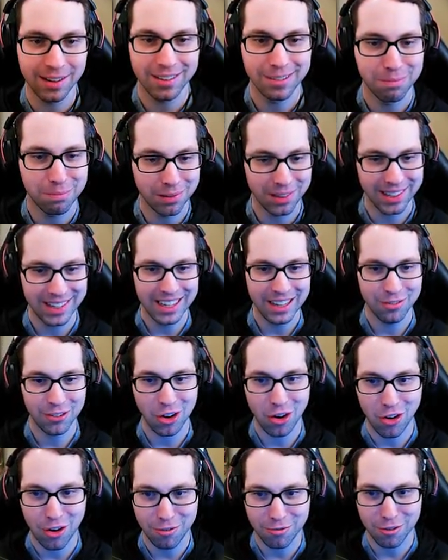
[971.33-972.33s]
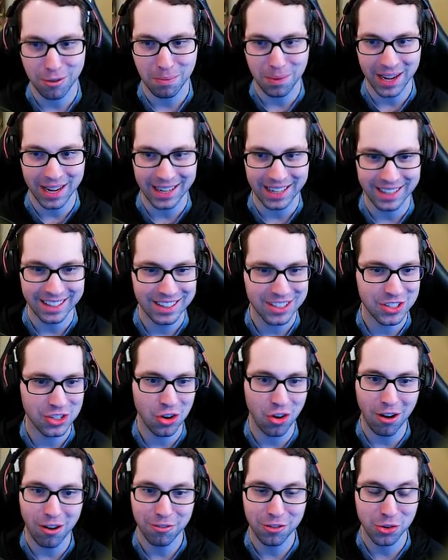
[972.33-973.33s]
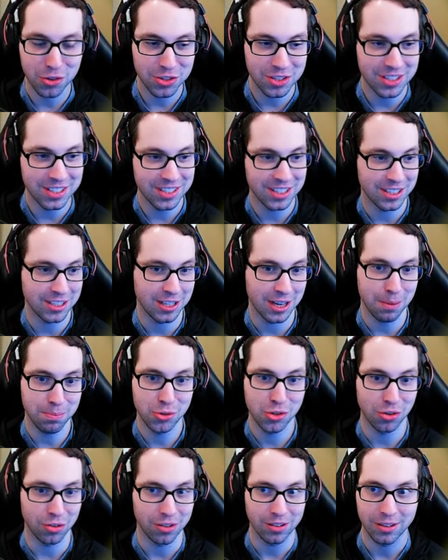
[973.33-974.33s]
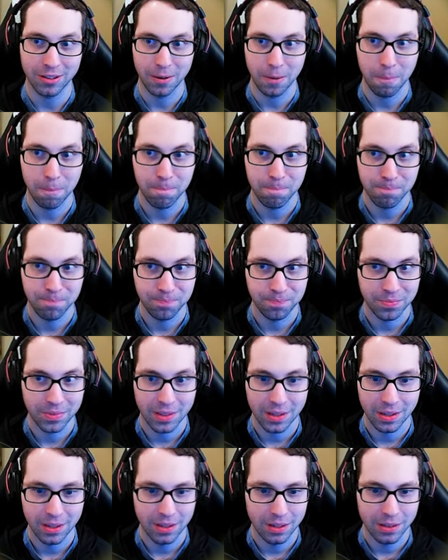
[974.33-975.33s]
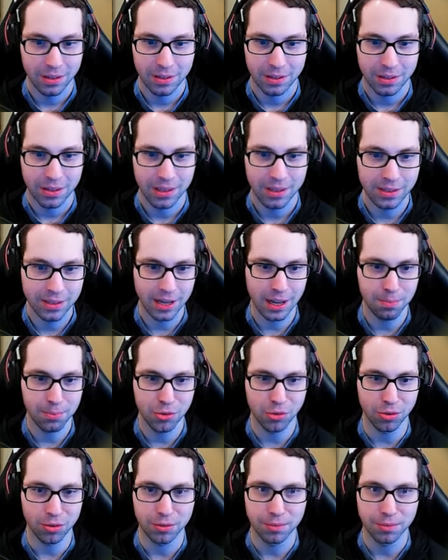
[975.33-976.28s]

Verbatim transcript: And Plenty of golf remaining. This golf course is exceptional. Exceptional. On